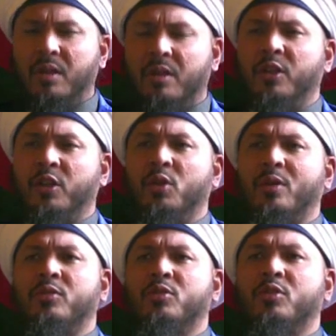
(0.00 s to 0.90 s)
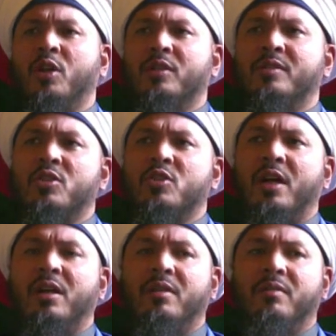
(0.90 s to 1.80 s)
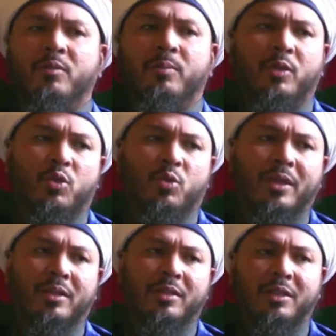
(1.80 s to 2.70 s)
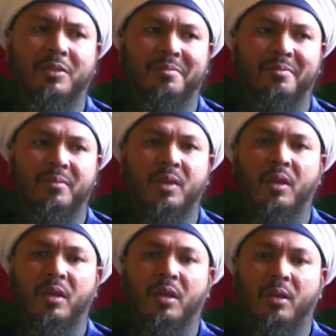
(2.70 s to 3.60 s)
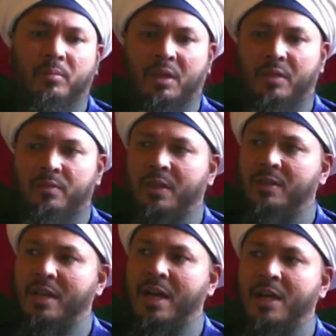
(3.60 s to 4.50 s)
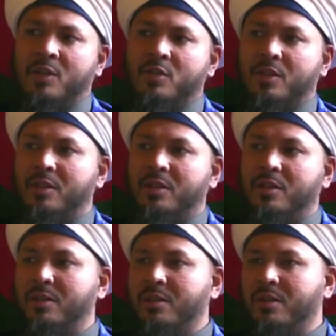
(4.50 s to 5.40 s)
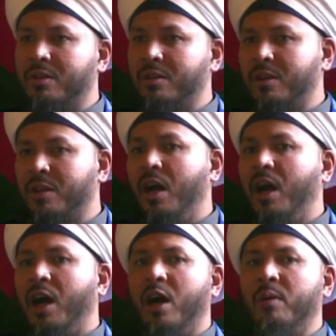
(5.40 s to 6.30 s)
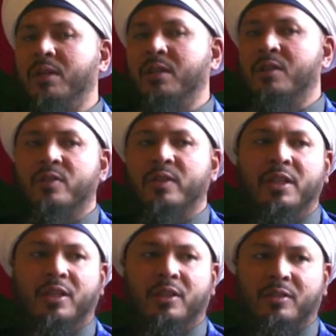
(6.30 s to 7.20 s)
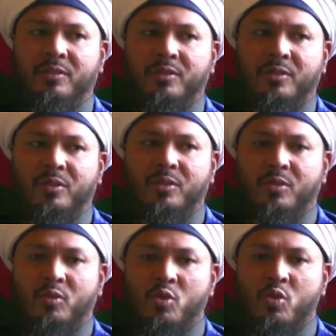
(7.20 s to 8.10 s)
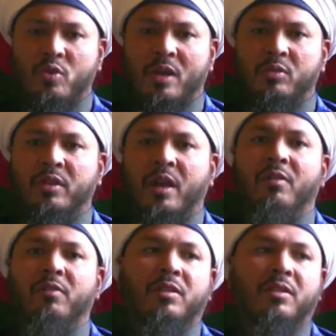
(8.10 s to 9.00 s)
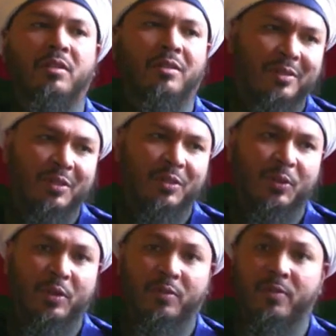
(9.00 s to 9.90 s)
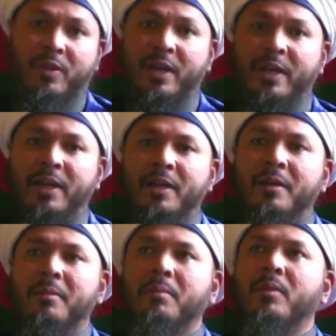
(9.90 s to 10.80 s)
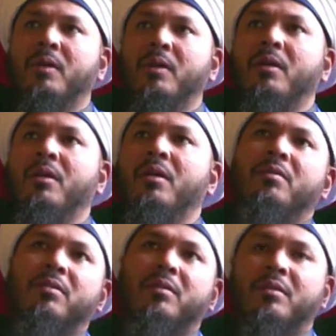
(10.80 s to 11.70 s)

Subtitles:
They know how to talk such high level spirituality. But if I ask, how many is reading Surah Al-Kahf on a Friday? Oh,